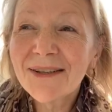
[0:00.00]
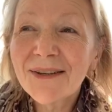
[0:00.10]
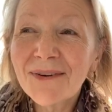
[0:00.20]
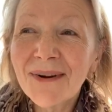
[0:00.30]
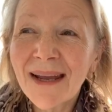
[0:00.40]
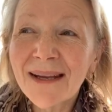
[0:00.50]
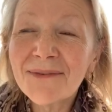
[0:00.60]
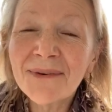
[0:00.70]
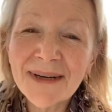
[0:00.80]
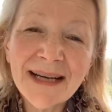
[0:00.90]
create
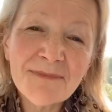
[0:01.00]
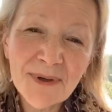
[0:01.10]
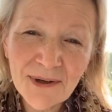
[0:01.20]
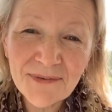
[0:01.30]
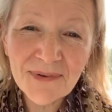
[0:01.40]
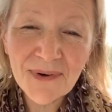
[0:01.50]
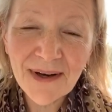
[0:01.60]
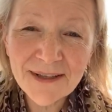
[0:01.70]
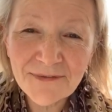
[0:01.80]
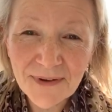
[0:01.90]
really beautiful
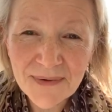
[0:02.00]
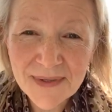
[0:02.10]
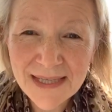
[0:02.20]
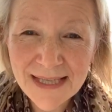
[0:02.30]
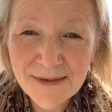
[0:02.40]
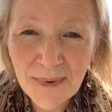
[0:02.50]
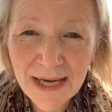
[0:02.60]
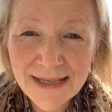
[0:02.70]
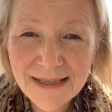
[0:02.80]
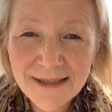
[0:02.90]
high frequency
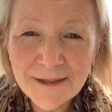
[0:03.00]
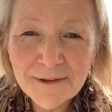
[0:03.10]
space.